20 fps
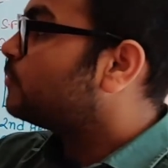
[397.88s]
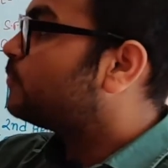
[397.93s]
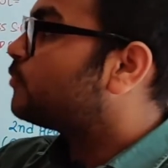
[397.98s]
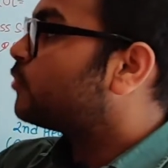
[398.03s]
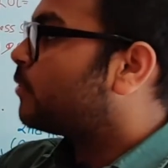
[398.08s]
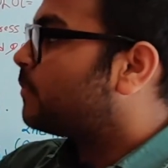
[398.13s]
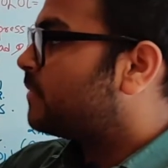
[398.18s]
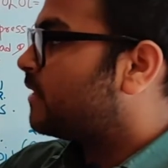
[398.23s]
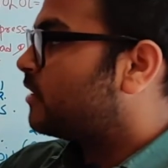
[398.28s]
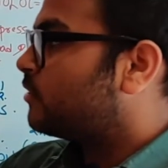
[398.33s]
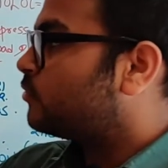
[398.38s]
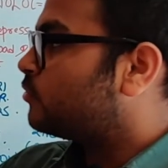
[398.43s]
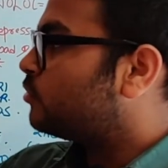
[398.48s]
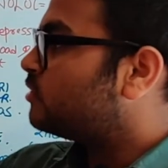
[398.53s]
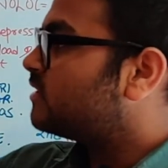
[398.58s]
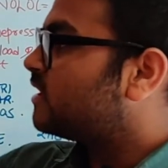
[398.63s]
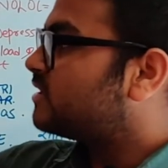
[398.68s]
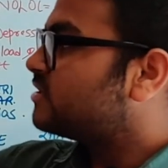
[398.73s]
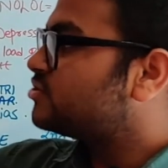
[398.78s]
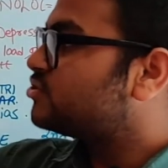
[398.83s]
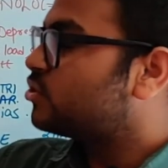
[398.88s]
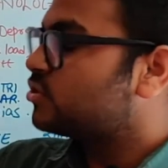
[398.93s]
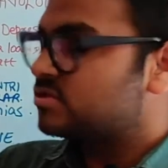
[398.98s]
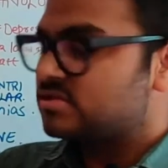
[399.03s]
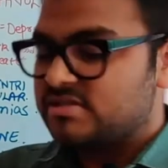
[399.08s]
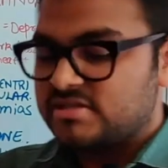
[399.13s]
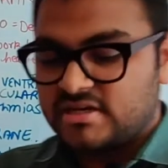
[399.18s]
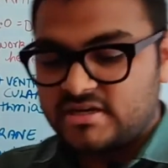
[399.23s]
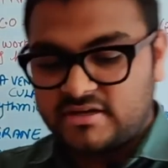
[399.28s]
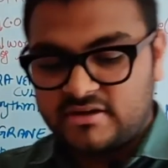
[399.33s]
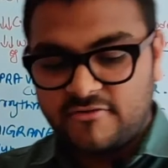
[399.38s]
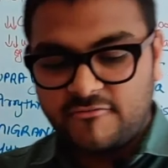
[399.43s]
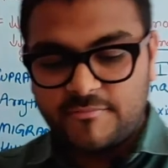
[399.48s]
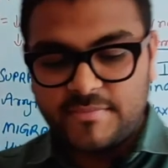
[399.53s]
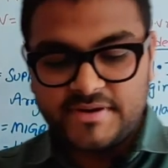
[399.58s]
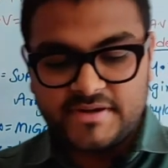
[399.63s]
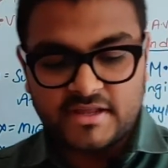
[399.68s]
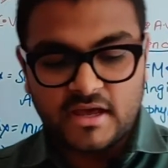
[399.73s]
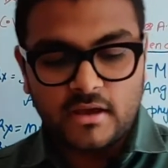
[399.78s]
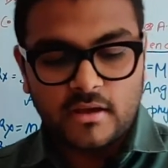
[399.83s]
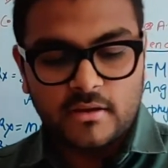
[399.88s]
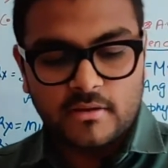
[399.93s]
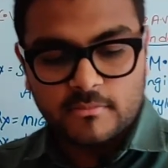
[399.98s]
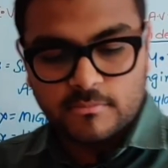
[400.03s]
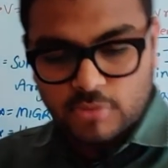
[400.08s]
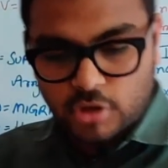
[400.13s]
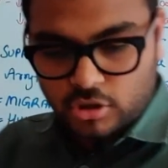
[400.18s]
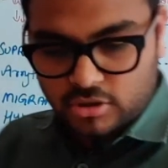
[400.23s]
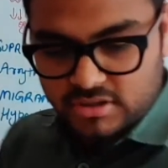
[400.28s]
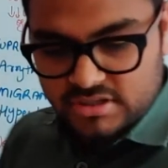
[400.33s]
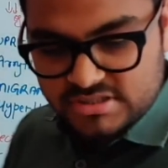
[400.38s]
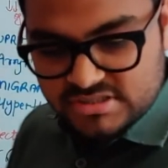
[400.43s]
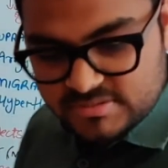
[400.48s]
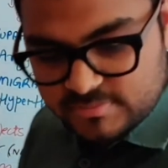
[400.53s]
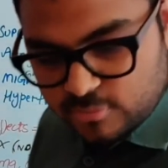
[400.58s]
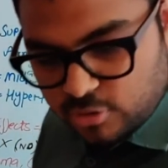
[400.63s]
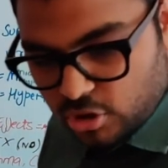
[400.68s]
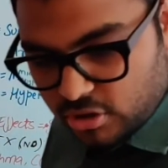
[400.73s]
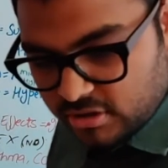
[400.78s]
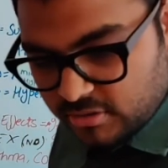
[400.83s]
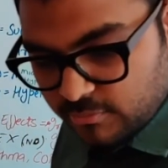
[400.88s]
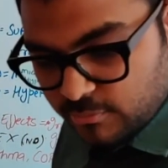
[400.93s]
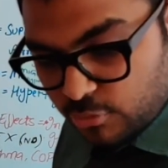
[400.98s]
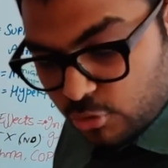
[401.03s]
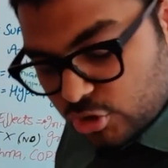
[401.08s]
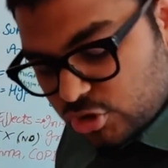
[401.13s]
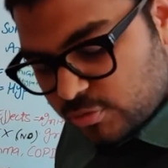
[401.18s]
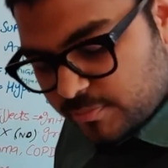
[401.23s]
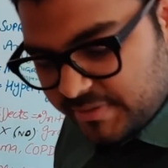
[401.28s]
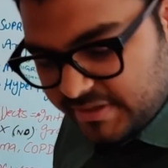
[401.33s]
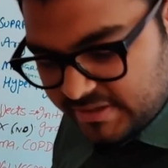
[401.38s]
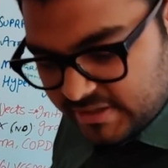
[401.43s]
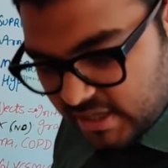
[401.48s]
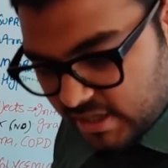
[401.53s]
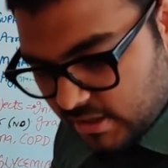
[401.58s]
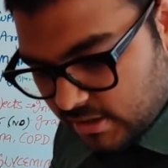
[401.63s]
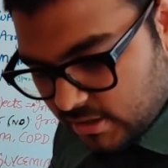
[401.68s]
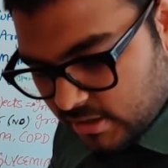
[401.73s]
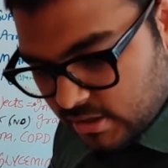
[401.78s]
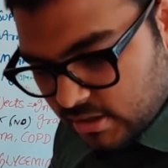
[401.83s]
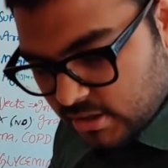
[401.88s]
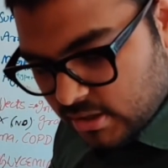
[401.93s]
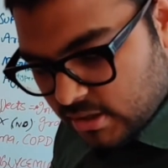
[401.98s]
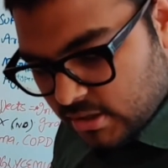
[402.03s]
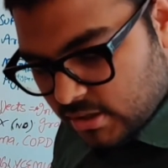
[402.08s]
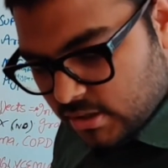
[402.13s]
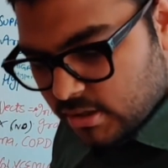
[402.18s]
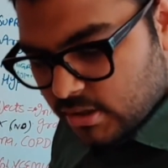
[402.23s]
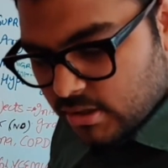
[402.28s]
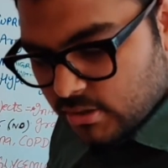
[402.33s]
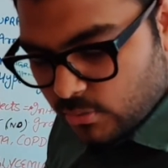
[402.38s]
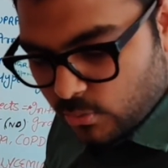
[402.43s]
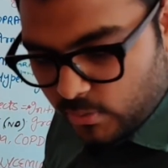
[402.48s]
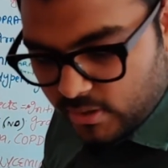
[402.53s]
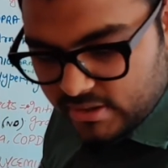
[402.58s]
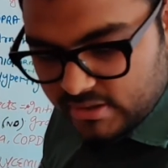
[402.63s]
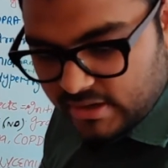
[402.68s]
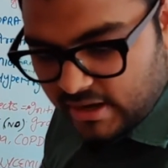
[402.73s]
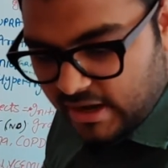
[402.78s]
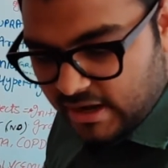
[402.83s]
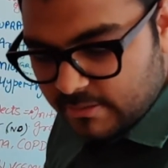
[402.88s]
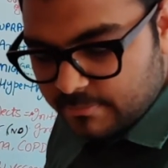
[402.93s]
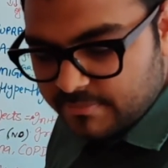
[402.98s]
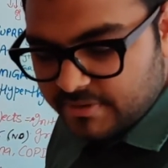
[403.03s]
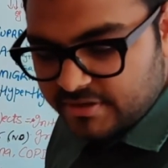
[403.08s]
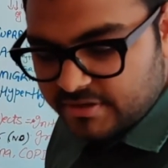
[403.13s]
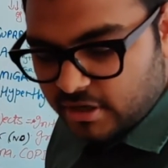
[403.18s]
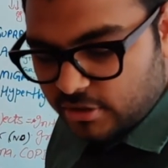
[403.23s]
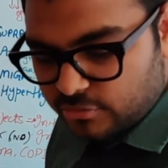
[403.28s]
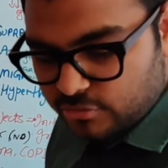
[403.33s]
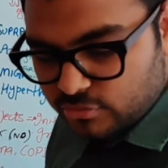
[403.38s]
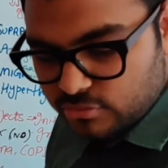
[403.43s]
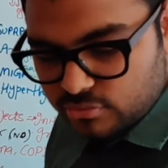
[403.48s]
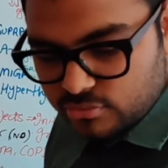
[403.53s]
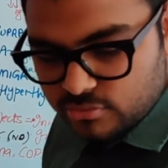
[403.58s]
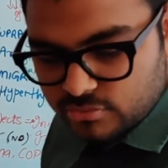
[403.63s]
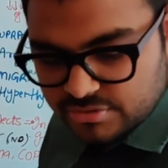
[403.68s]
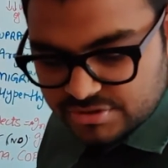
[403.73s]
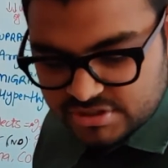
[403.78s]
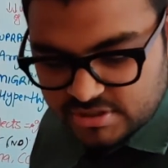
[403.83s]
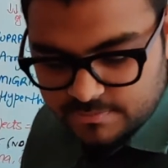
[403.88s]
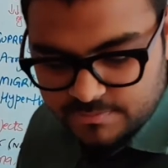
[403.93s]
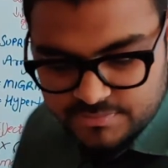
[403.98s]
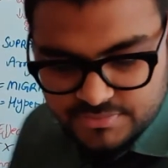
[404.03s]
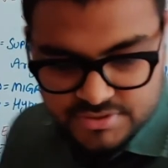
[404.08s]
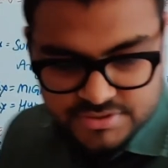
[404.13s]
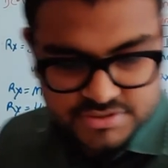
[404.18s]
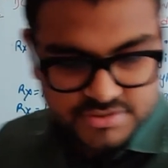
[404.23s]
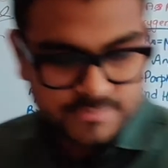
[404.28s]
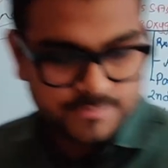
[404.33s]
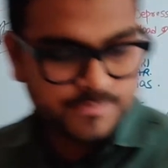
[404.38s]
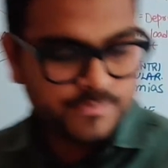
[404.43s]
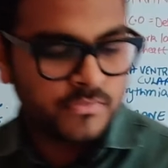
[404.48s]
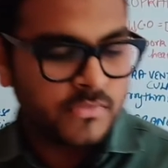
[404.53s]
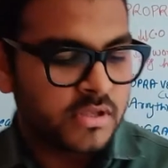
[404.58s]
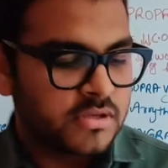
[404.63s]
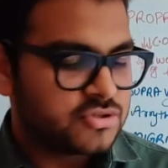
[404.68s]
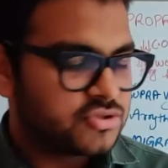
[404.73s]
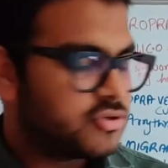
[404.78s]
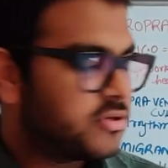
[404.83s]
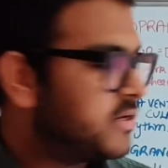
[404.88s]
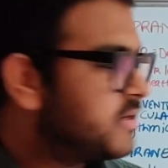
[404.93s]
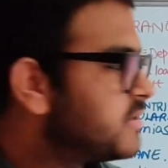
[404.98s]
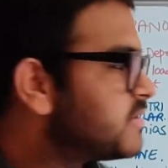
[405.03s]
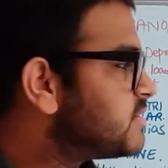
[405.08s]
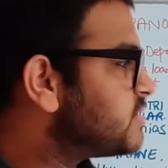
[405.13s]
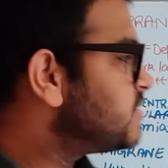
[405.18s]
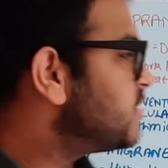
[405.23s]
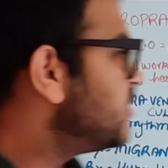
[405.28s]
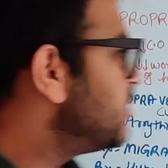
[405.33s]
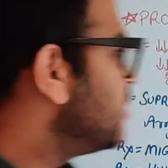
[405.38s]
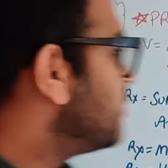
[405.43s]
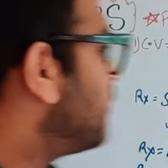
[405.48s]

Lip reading: propranolol, that is non-selective beta blockers, blocking both beta 1 and beta 2 receptors. So let us study